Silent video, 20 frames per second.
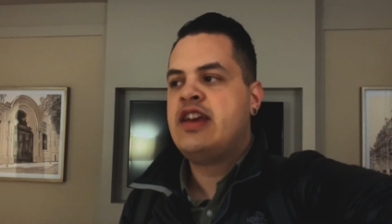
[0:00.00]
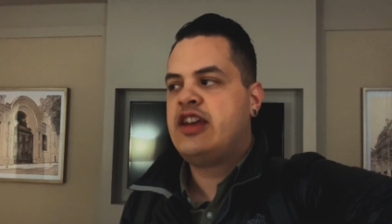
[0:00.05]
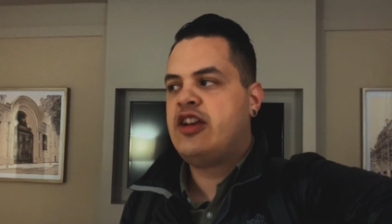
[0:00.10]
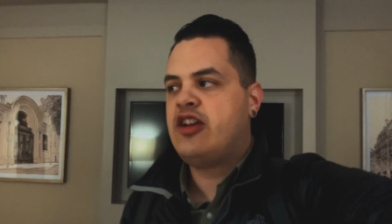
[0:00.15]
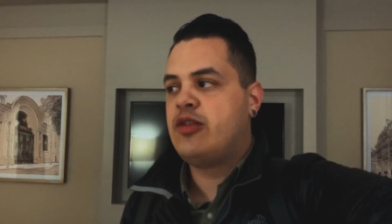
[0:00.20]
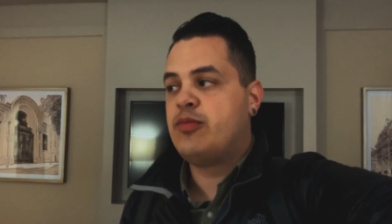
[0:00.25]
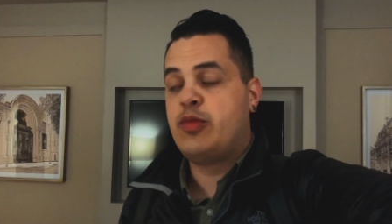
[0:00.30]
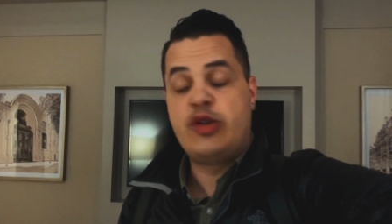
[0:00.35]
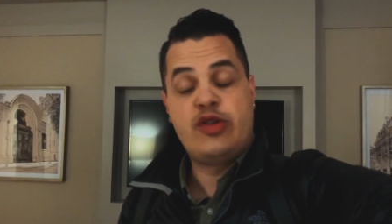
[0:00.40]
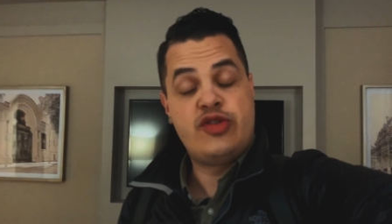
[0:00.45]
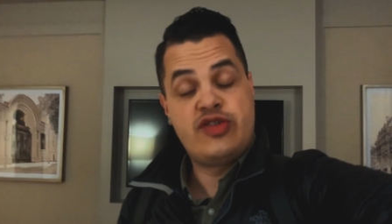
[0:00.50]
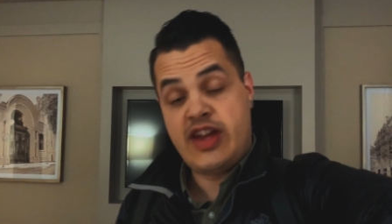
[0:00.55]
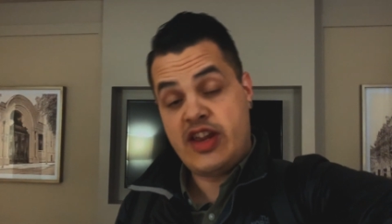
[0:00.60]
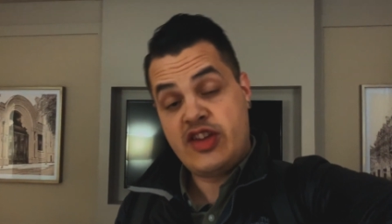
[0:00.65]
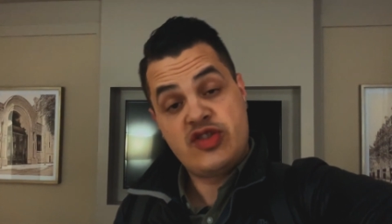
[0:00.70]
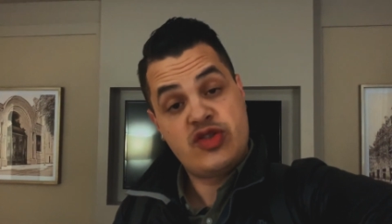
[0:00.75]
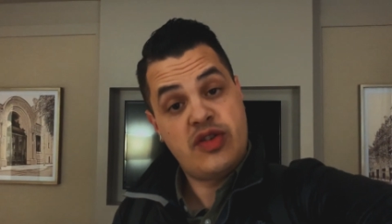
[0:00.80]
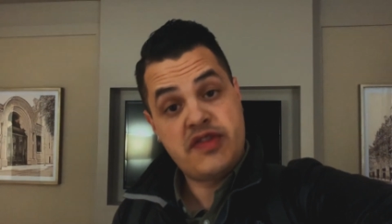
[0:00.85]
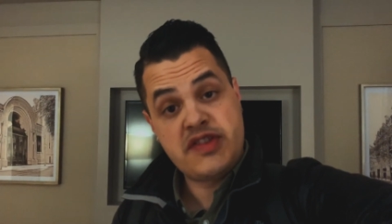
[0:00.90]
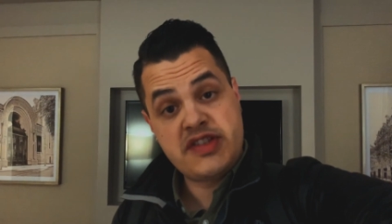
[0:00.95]
here in Buenos
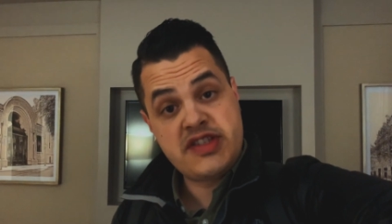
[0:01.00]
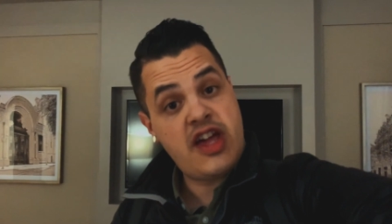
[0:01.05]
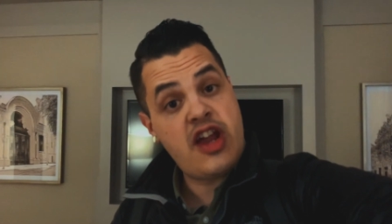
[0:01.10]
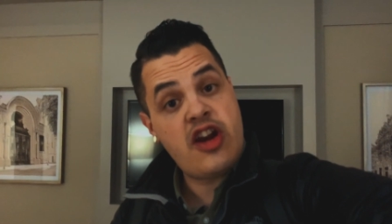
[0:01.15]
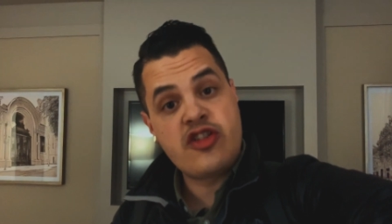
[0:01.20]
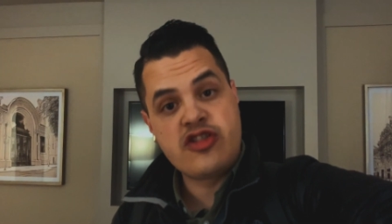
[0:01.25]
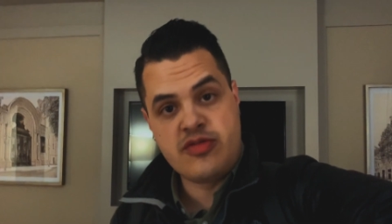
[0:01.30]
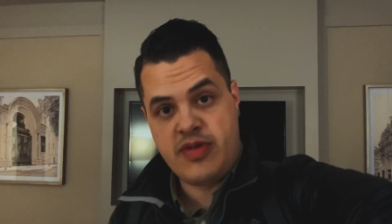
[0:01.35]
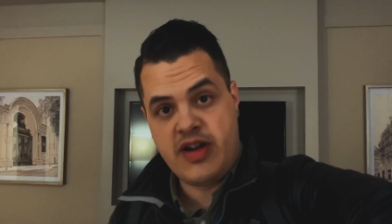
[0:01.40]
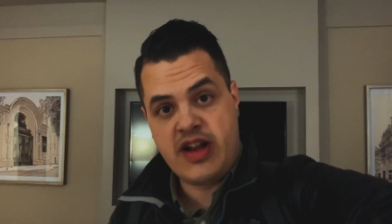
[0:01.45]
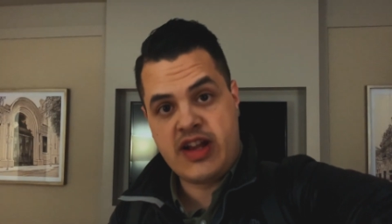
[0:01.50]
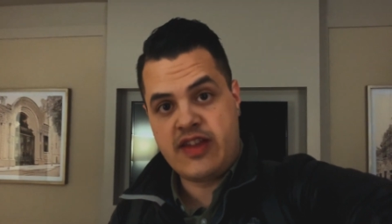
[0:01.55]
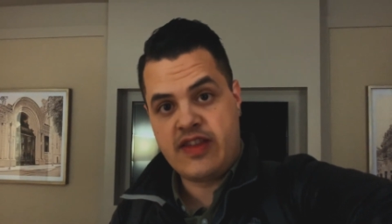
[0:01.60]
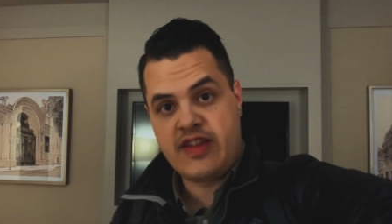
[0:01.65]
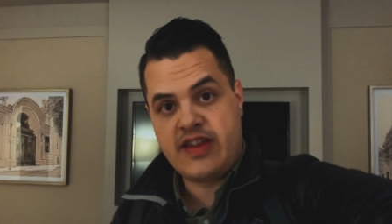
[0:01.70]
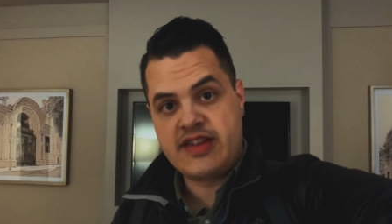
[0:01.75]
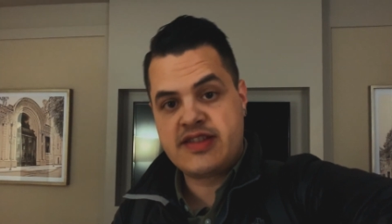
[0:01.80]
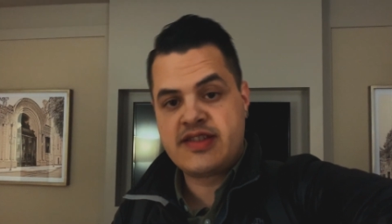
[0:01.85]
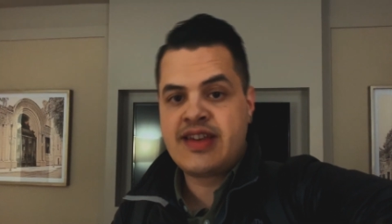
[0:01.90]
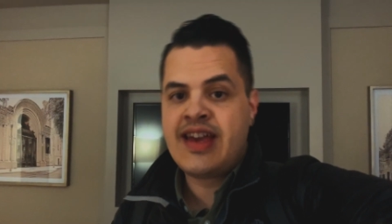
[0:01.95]
Aires. So if it's not on your bucket
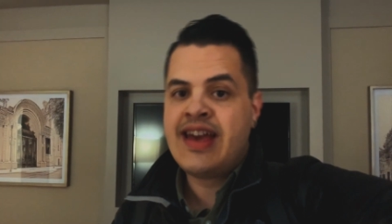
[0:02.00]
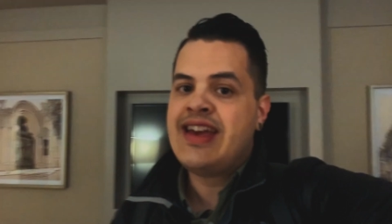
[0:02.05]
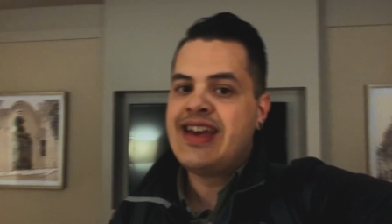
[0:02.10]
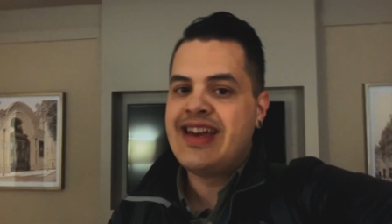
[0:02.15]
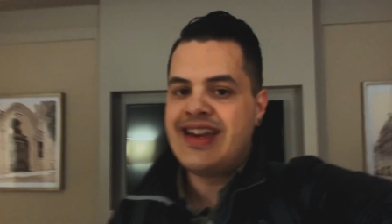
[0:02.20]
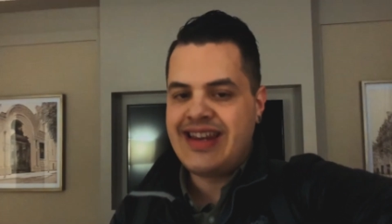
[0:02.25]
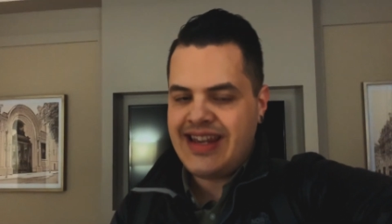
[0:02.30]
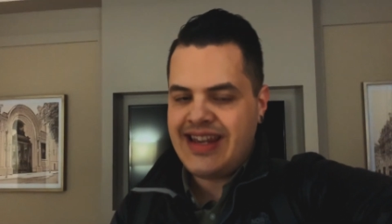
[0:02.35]
list, it